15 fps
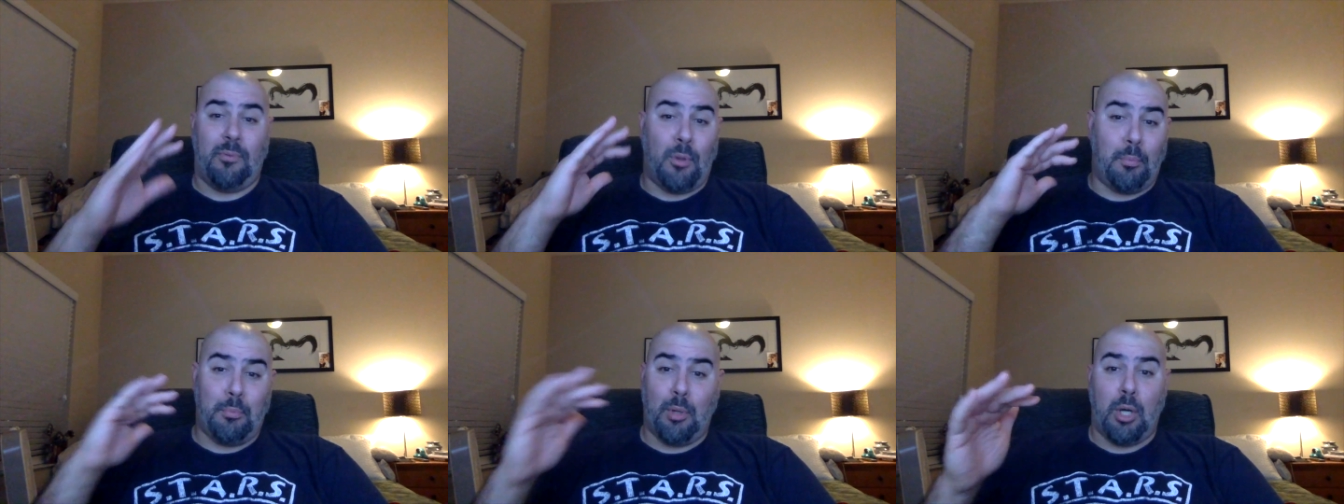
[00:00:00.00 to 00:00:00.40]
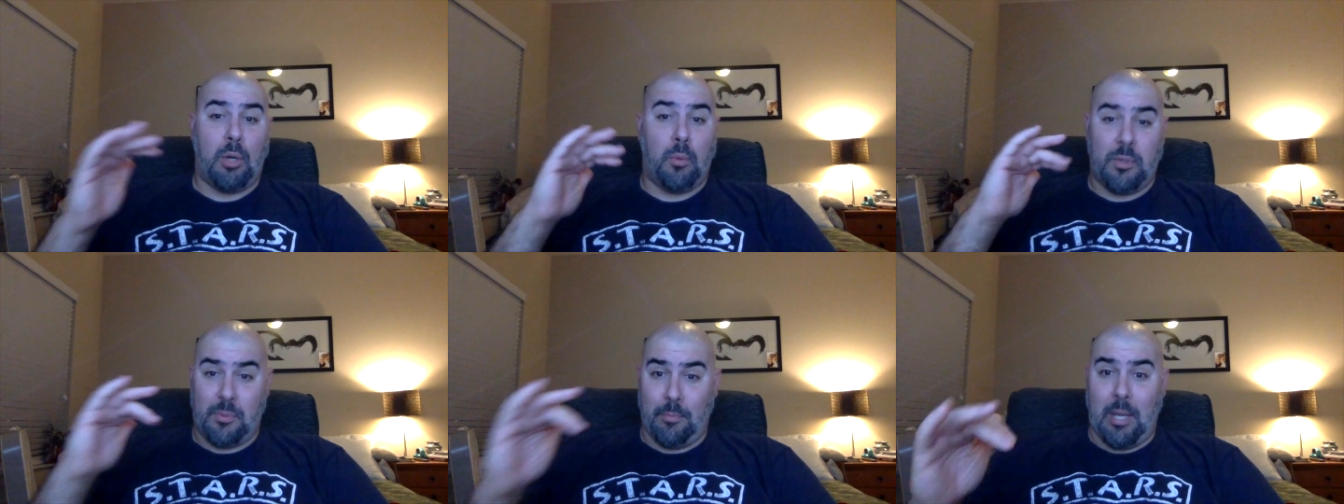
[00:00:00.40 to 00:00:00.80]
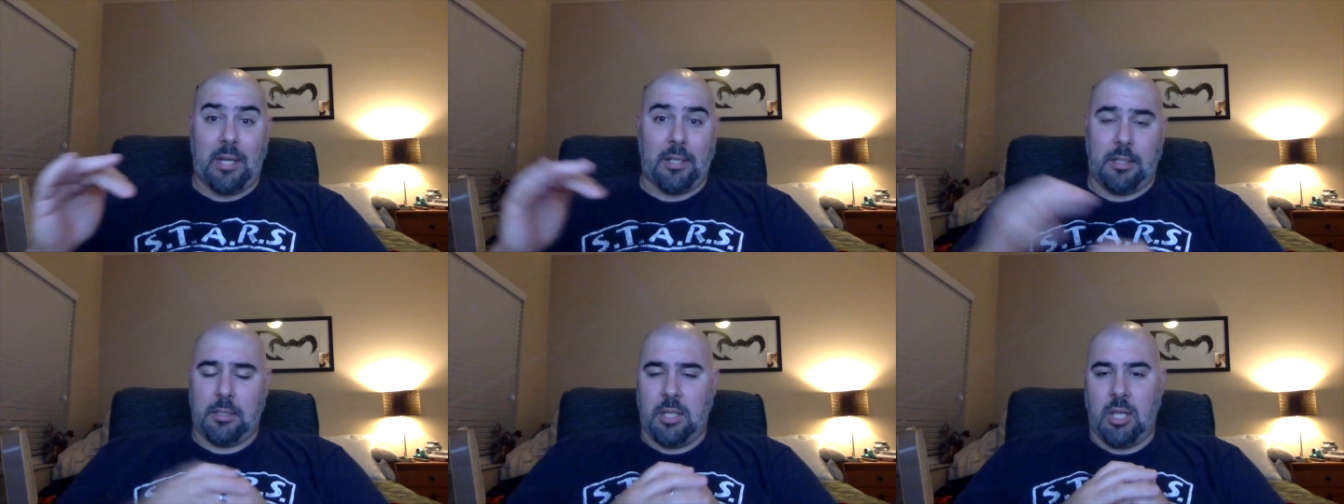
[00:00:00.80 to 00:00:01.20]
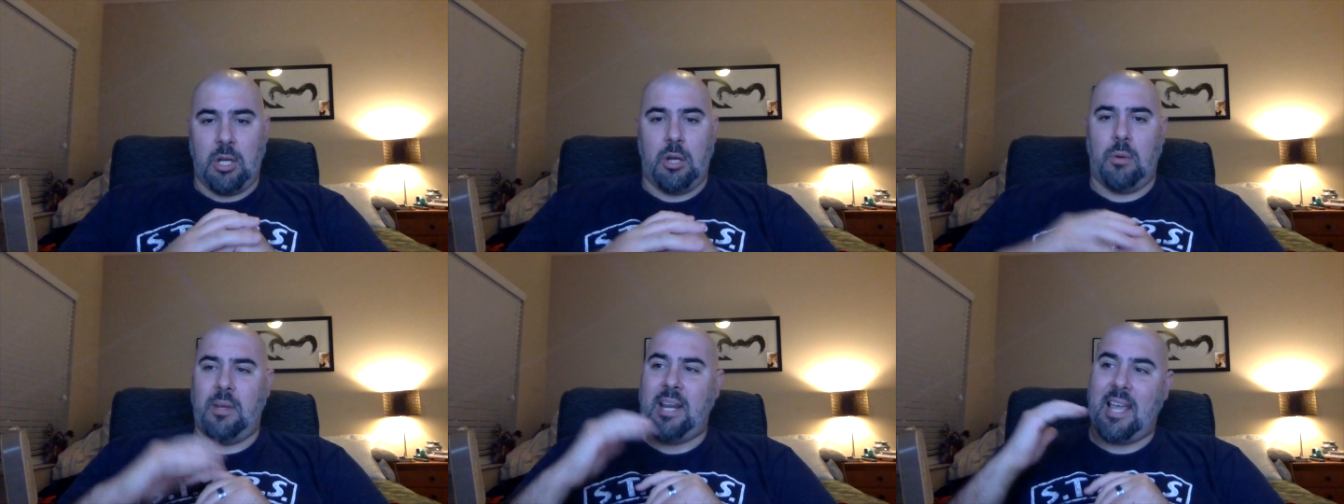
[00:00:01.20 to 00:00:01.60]
the book was better. You
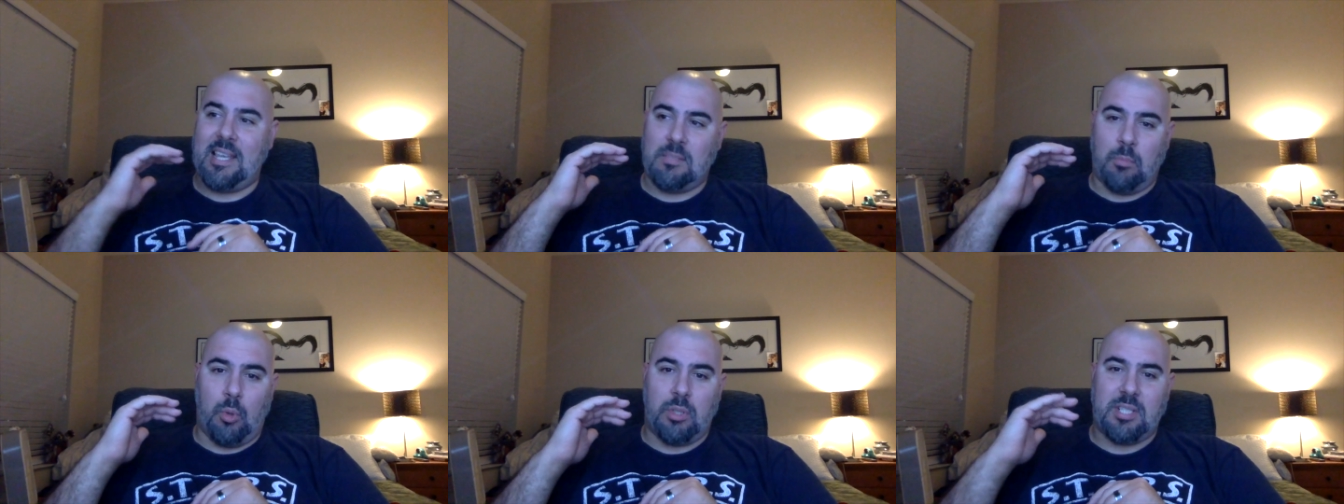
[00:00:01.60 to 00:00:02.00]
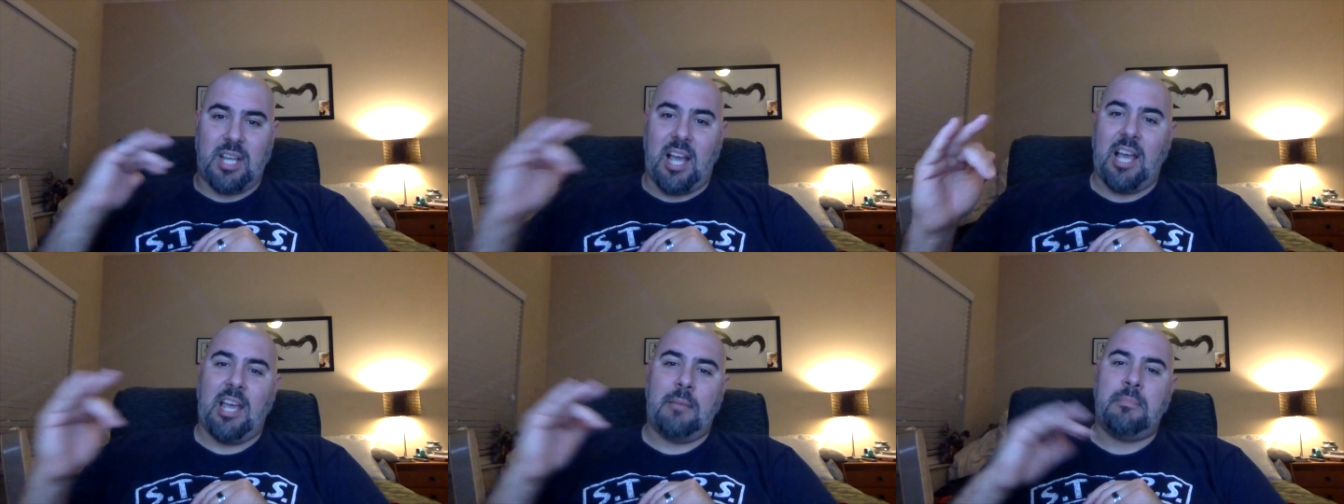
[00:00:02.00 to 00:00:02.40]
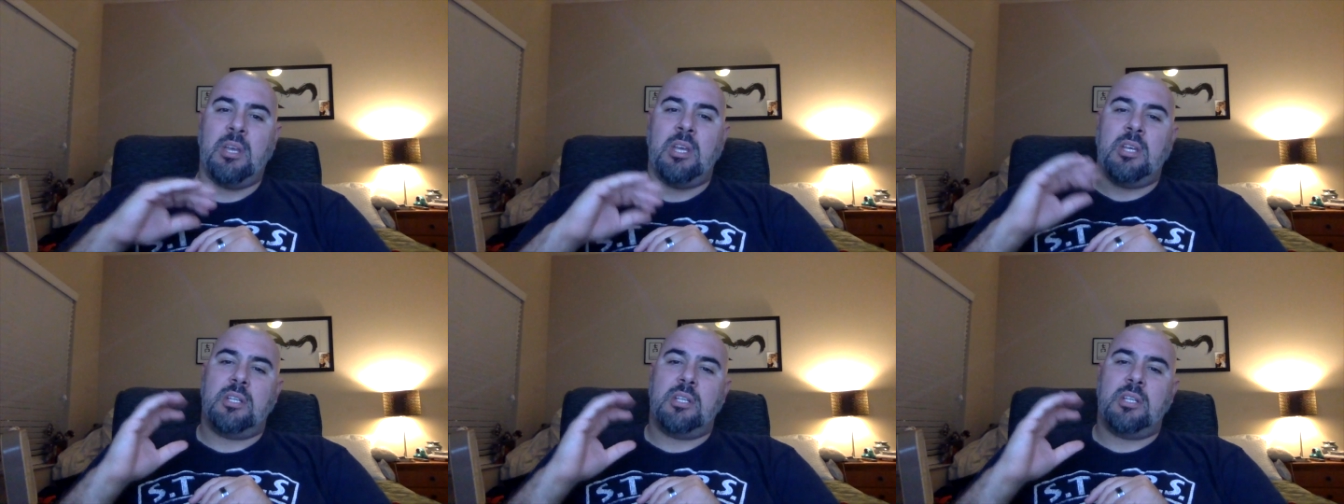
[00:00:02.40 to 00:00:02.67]
know, it has more time